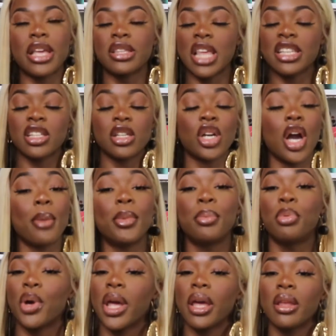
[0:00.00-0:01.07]
there's going to come a
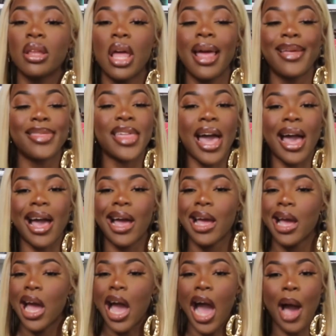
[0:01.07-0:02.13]
point that
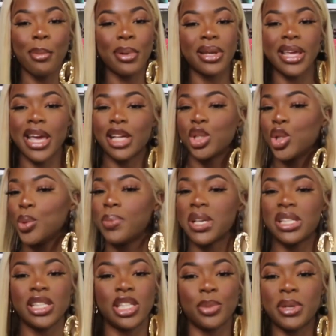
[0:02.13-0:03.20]
I'm going to get too
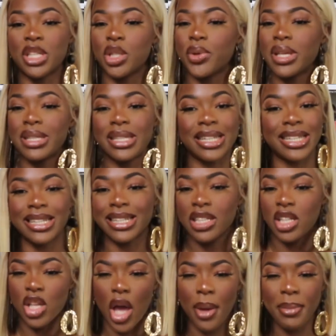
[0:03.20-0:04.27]
busy to be doing
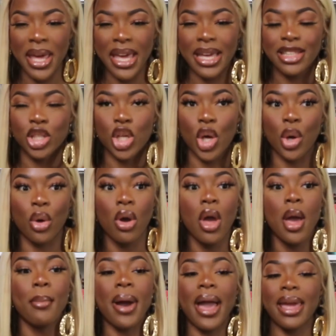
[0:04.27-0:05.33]
you know what I mean? So
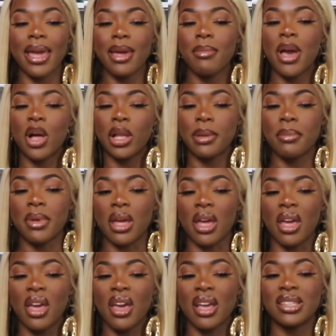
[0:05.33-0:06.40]
by emailing
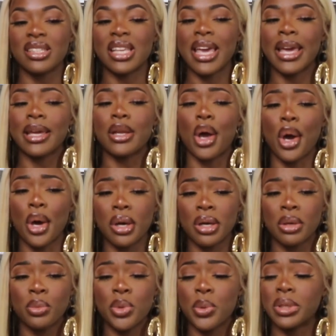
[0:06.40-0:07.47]
me saying,
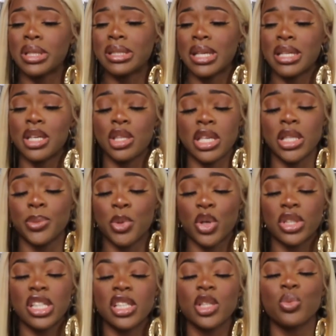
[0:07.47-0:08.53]
oh, we want to send you these books.
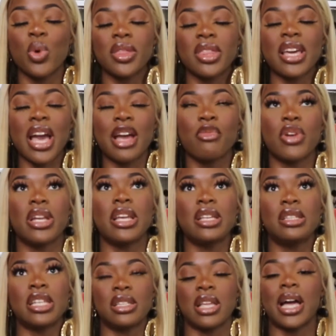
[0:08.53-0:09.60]
This is one thing I really
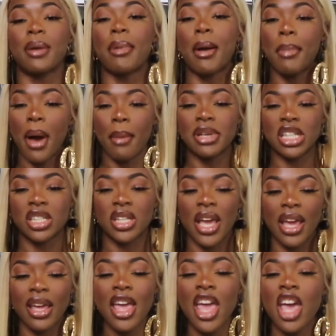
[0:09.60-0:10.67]
dislike about
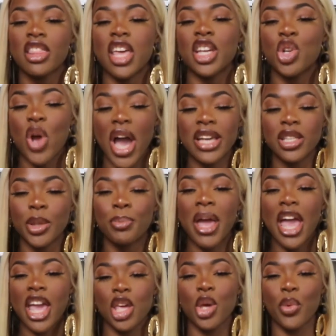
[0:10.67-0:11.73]
publishing. They try to
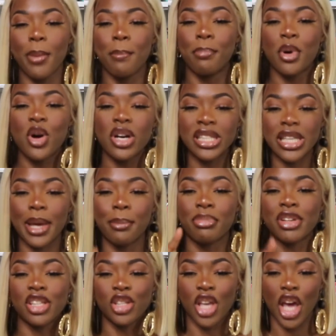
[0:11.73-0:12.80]
pay you in books and
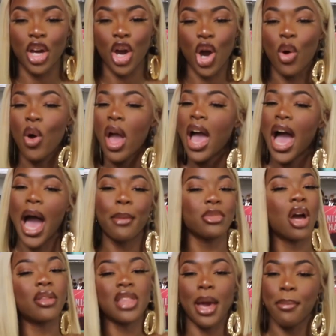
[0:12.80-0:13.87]
Prosecco. I'm
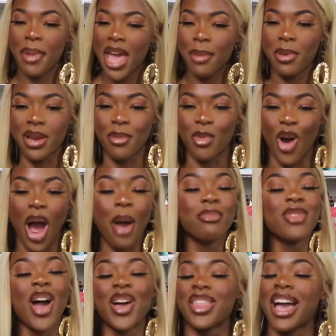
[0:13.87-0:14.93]
not that babe anymore. I'm
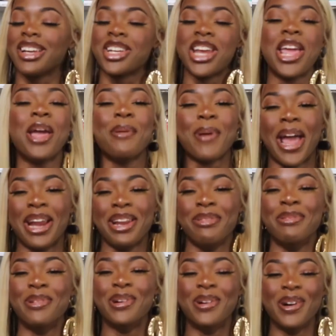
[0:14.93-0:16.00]
not that cheap
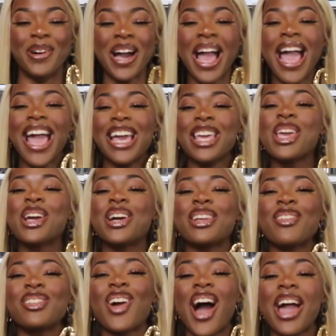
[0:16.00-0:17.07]
anymore. You could
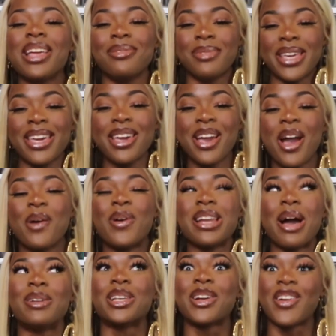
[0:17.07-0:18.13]
have gotten me when
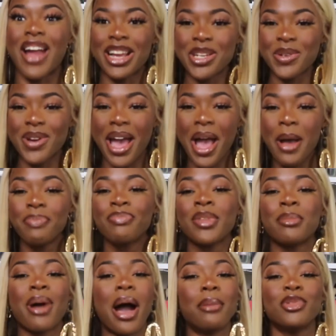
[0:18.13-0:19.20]
I was a graduate,
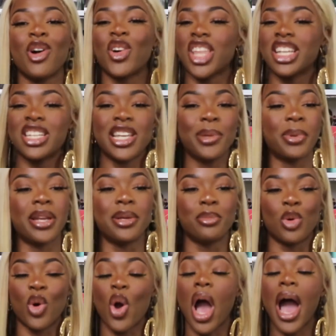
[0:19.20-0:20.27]
but I'm not that cheap
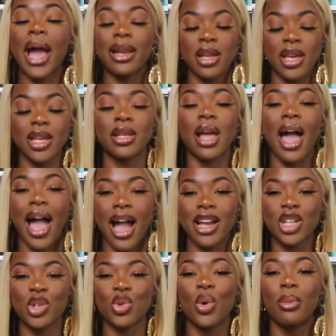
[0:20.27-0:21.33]
anymore. I need
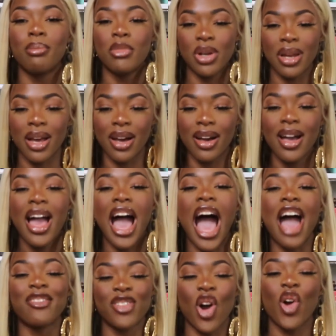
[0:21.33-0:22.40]
actual mullah.
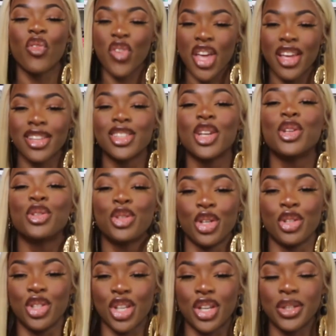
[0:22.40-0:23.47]
I've got things
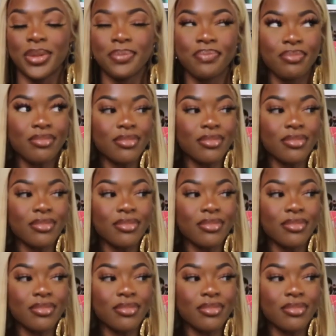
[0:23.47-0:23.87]
to do.